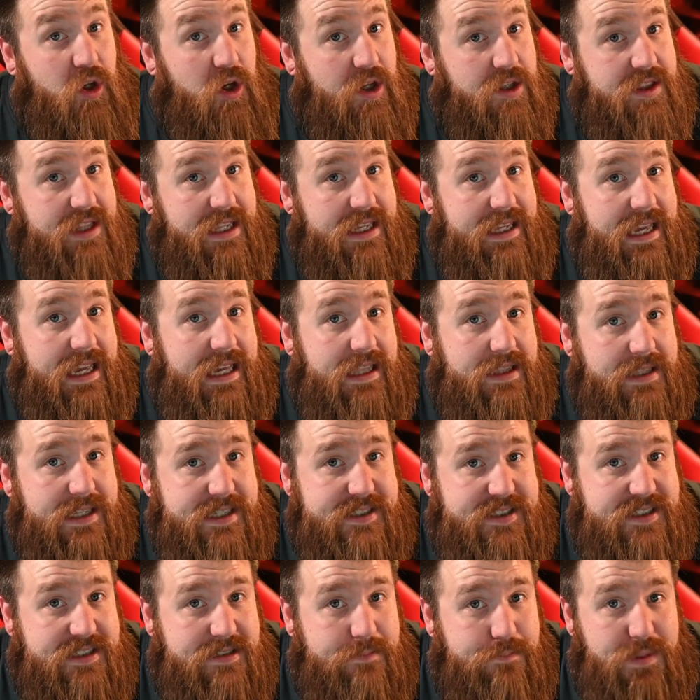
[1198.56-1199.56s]
Good thing he
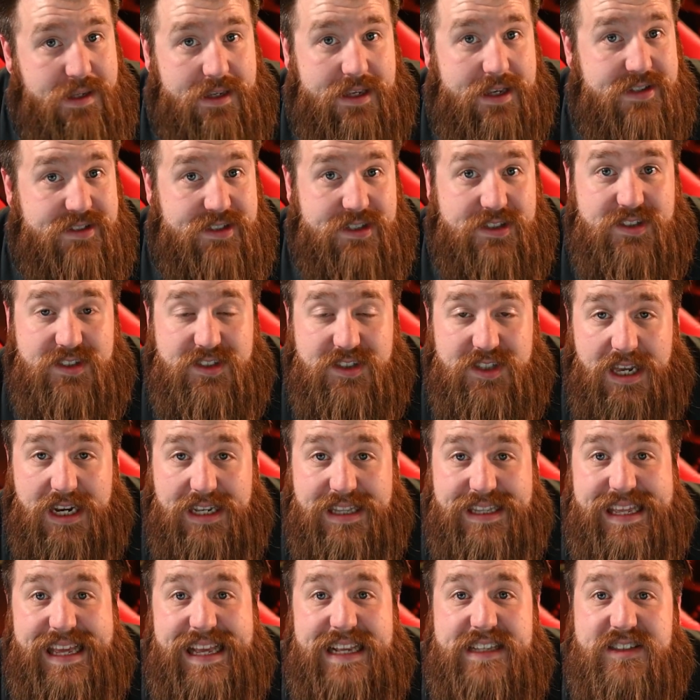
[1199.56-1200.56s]
listened, because as
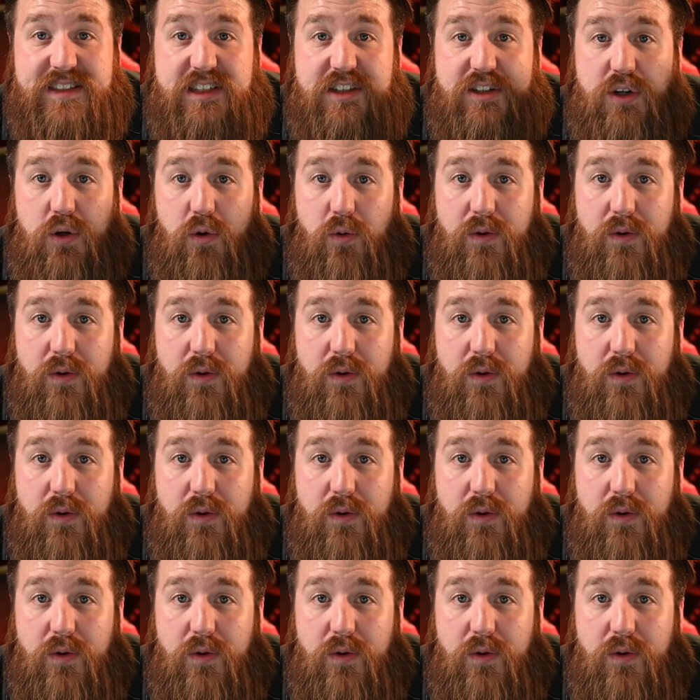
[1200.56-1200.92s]
suddenly as the